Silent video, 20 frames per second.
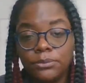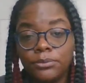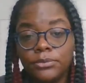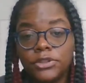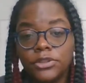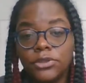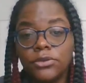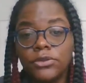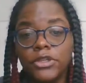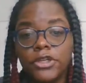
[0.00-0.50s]

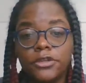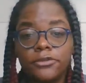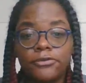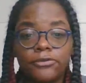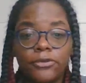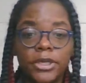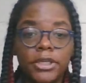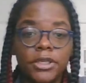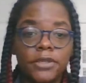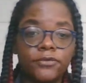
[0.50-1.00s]
So they're
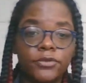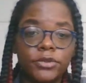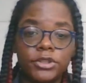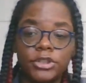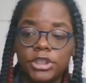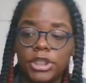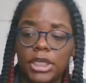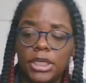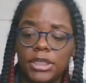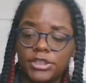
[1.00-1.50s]
afraid of
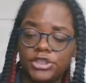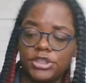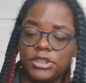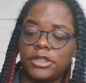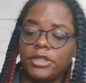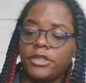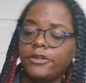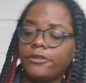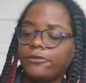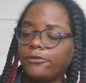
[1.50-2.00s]
rejection.
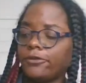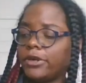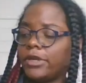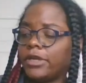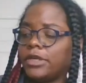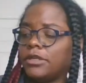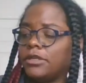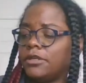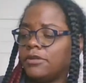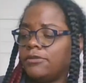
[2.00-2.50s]
They're
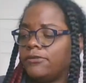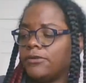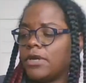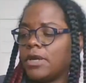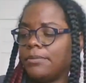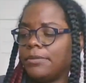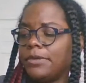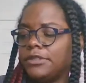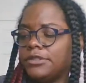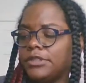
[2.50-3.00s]
afraid of
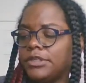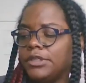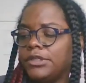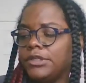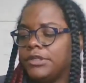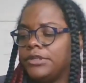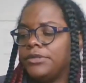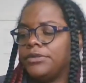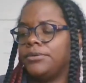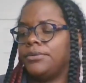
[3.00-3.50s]
coming to
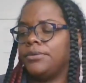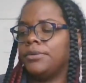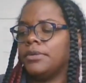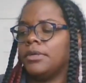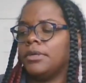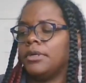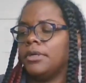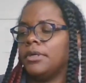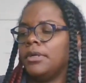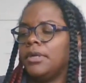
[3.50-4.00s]
you
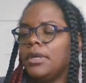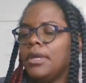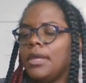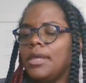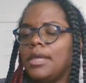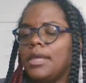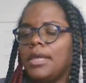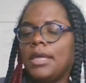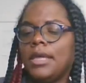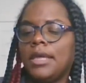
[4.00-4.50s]

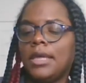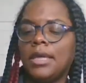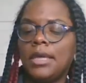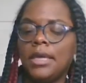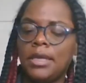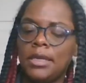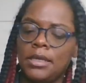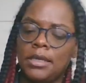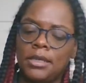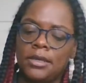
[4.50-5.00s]

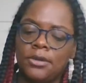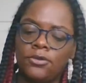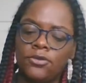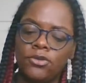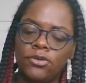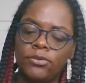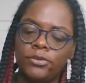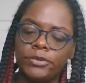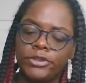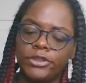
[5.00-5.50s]
and
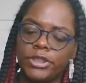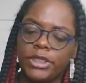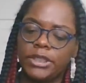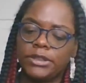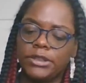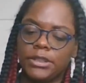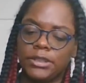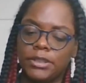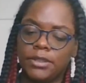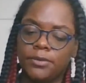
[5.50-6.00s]
you
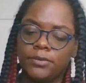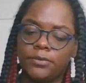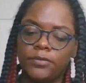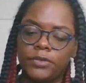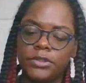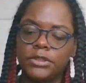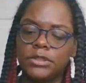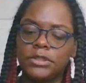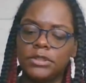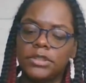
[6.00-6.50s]
rejecting them.
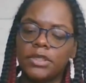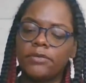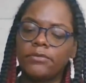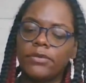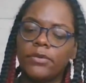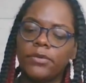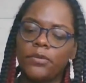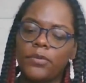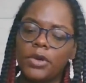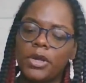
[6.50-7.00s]
What's the Seven
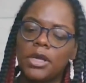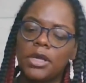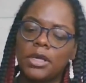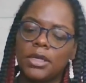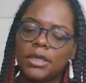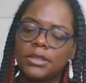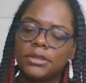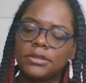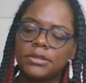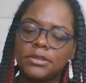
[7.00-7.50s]
of
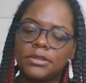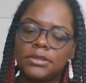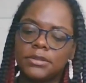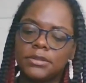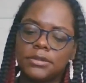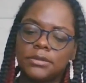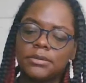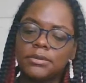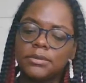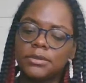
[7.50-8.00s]
Wands?
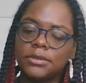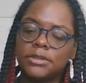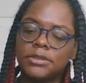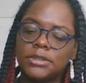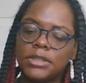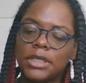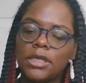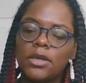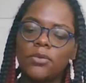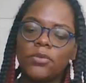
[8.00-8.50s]

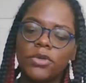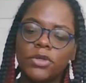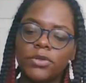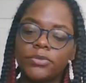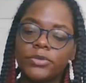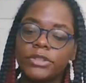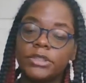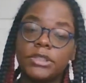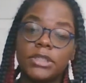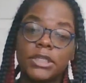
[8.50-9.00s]
They don't want to
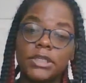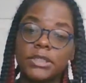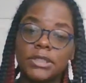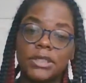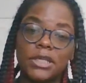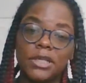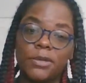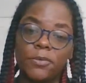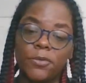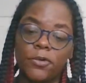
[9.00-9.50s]
resist
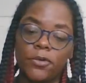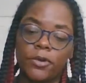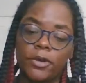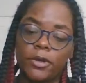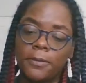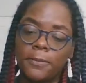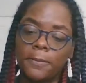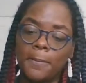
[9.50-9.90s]
anymore.